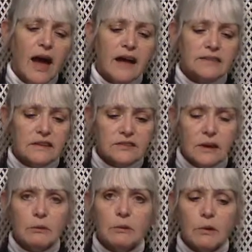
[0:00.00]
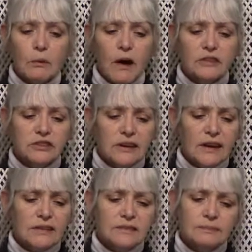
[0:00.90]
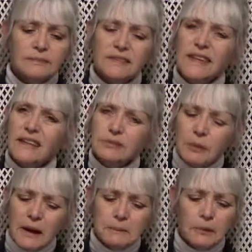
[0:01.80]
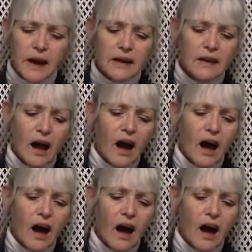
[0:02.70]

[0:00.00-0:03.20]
As if someone were watching us? That's right, Brad.